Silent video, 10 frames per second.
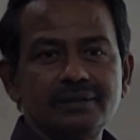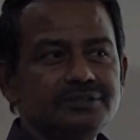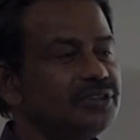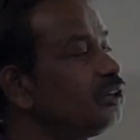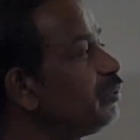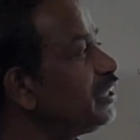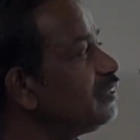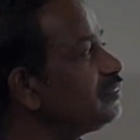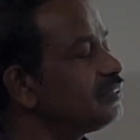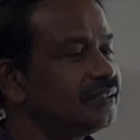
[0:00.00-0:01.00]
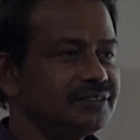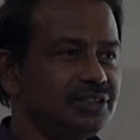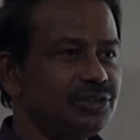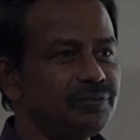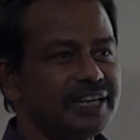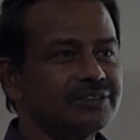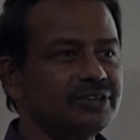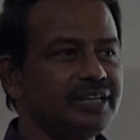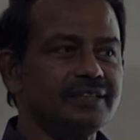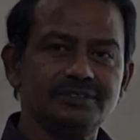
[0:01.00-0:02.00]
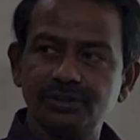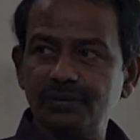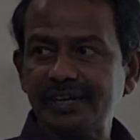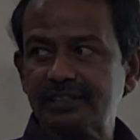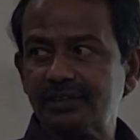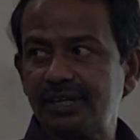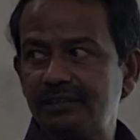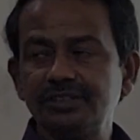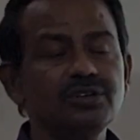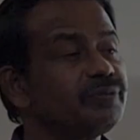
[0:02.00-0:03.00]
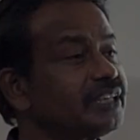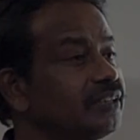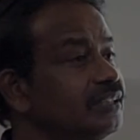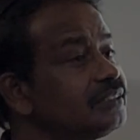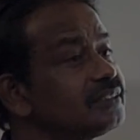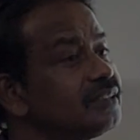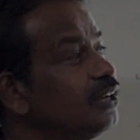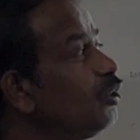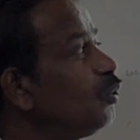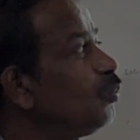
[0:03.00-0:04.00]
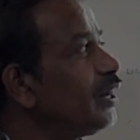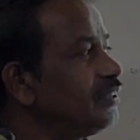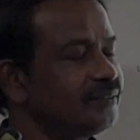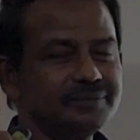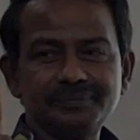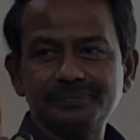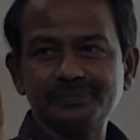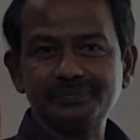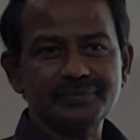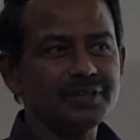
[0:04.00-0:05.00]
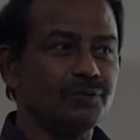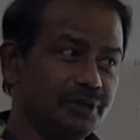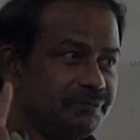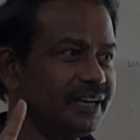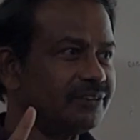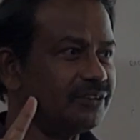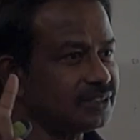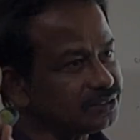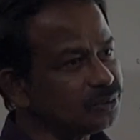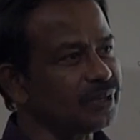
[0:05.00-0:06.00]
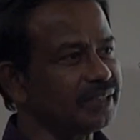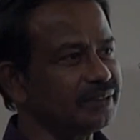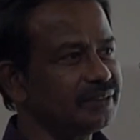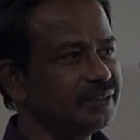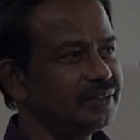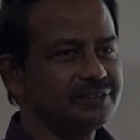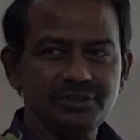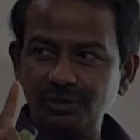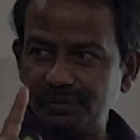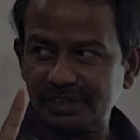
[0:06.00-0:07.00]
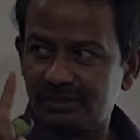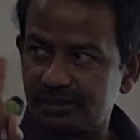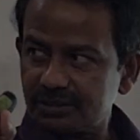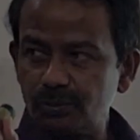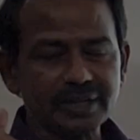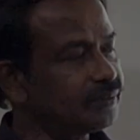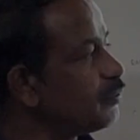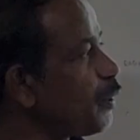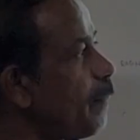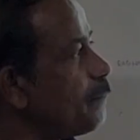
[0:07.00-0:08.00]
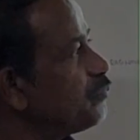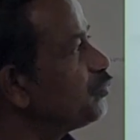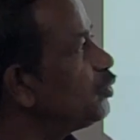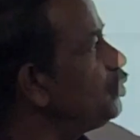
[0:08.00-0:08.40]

0 minus 0 factorial, 0 factorial, 0 factorial is 1. 1 factorial is also 1, 0 factorial is also 1. So